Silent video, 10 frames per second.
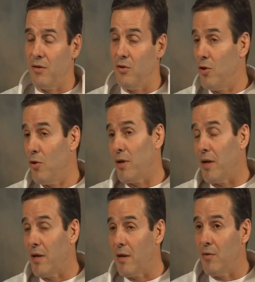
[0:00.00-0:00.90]
You know you
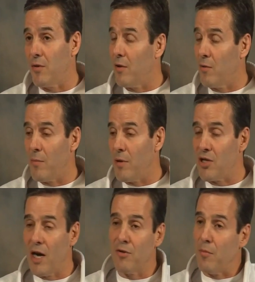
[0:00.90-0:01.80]
can grab a
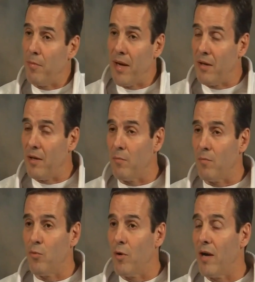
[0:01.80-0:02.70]
child and bend
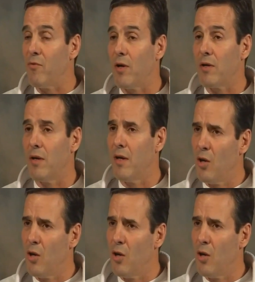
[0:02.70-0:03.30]
and do whatever you want,